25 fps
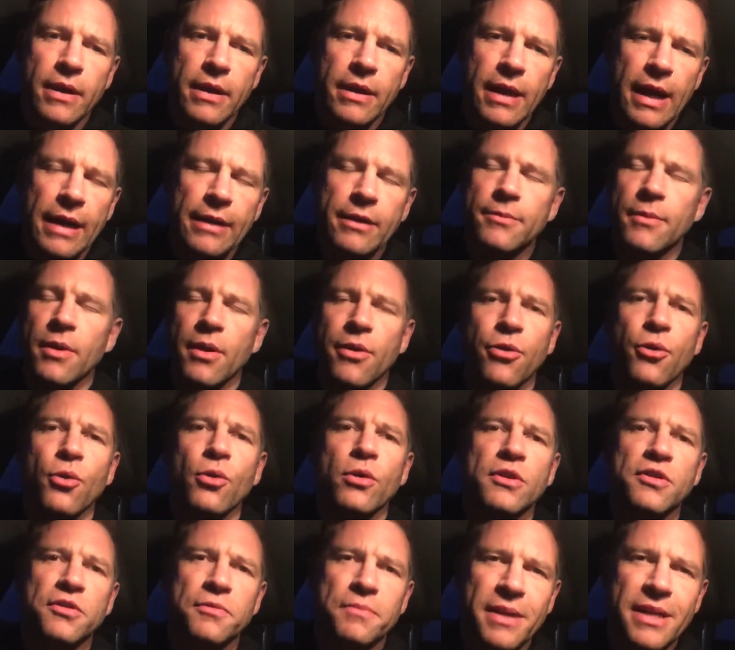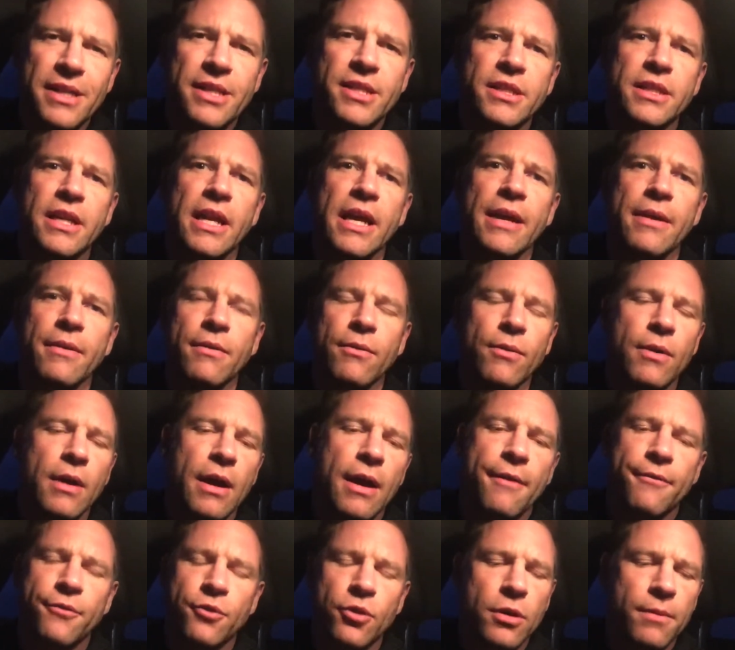gather my thoughts from yesterday
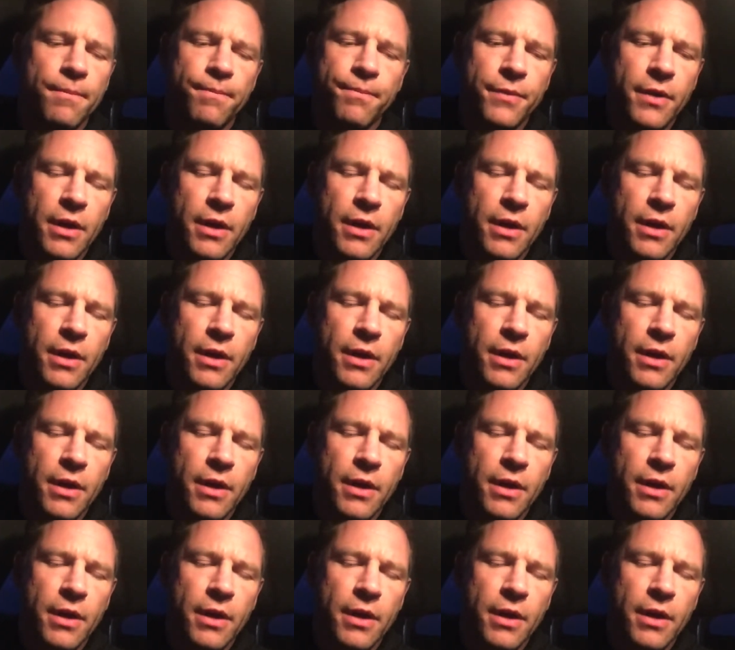after a